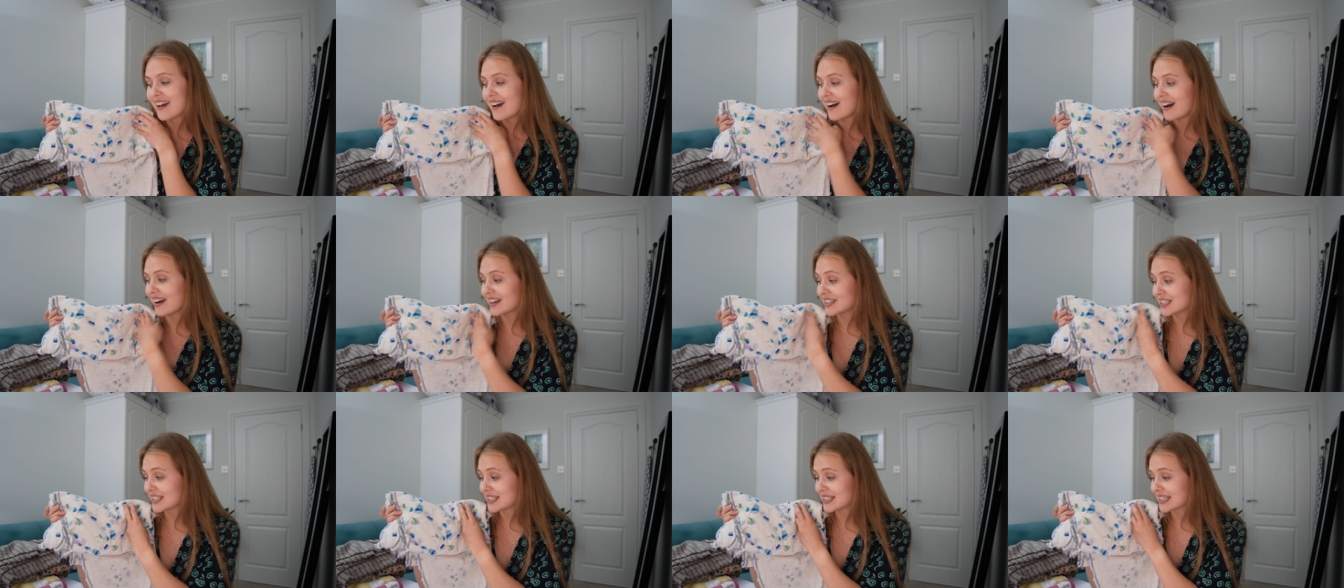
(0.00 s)

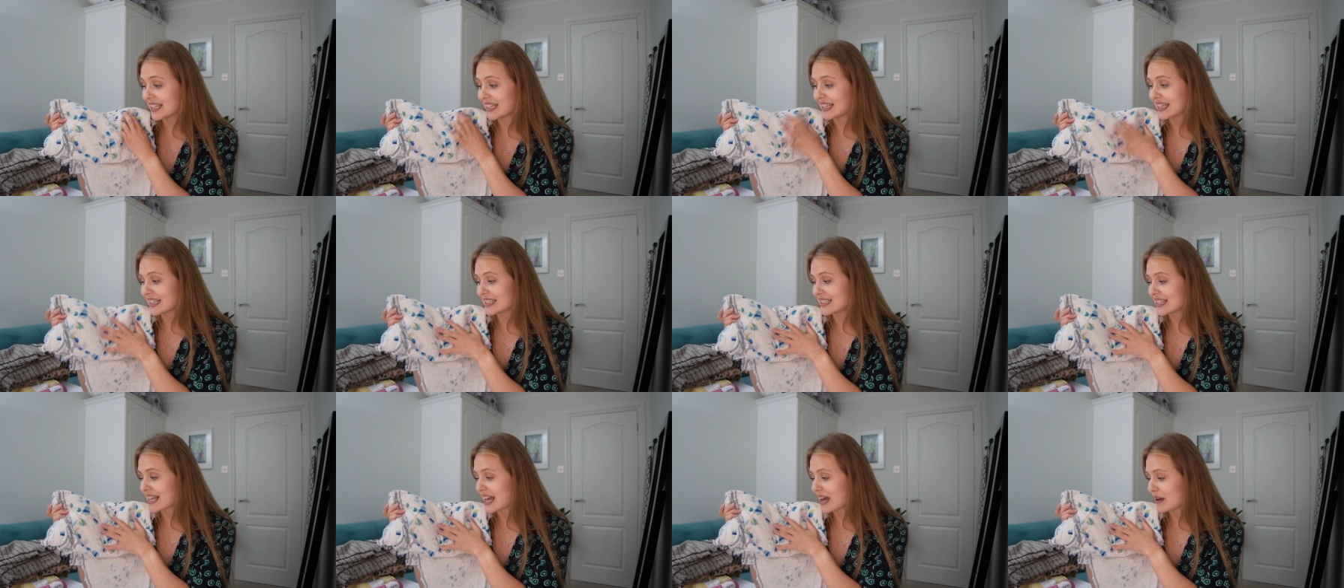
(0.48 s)
I just think
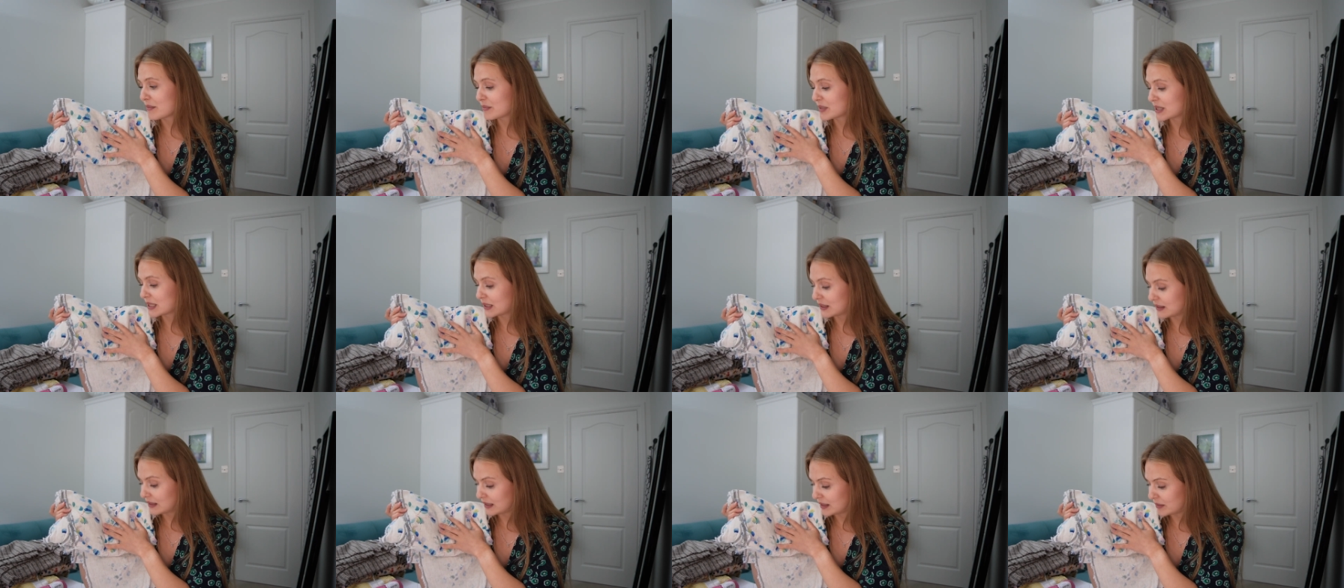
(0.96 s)
it's
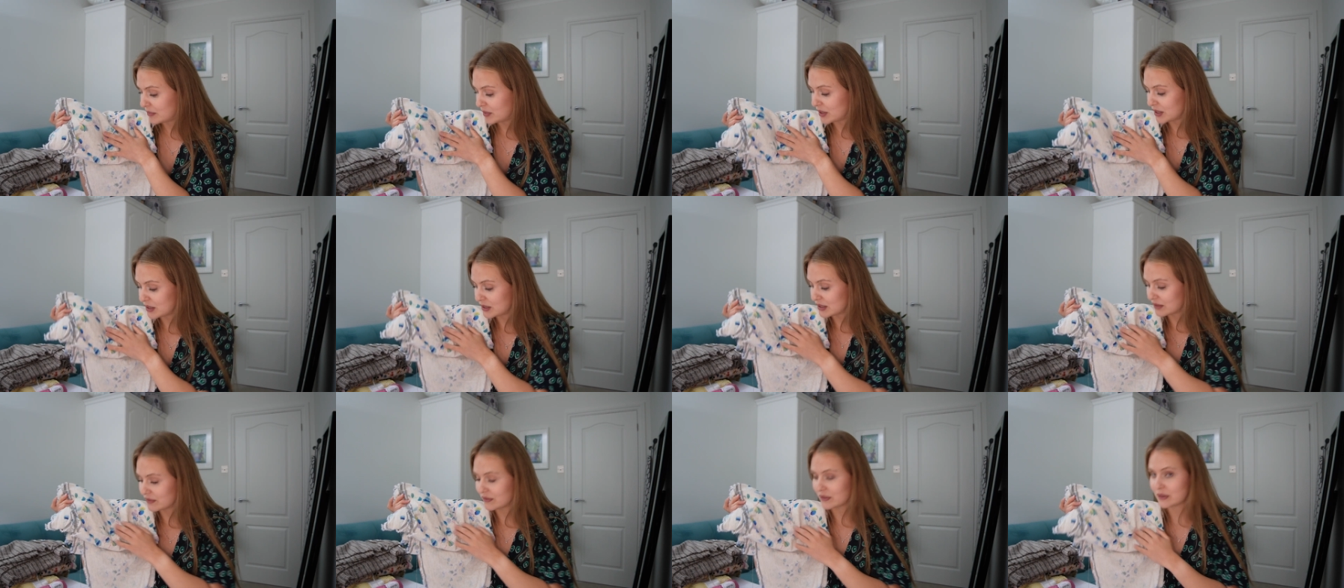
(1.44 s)
absolutely
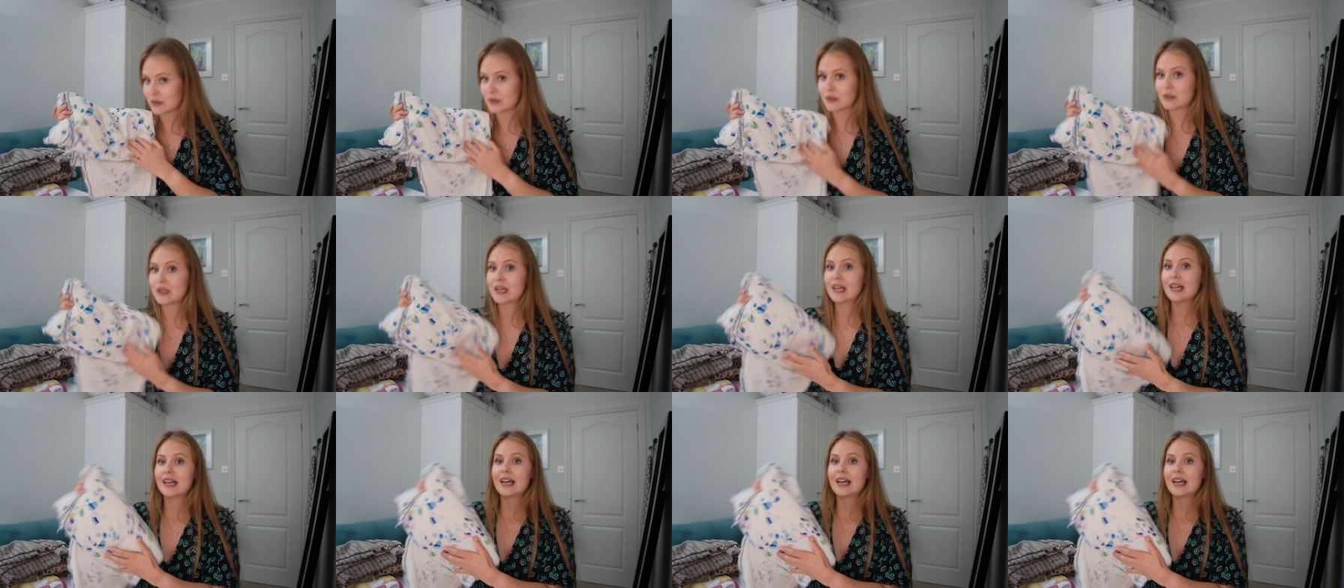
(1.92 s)
beautiful,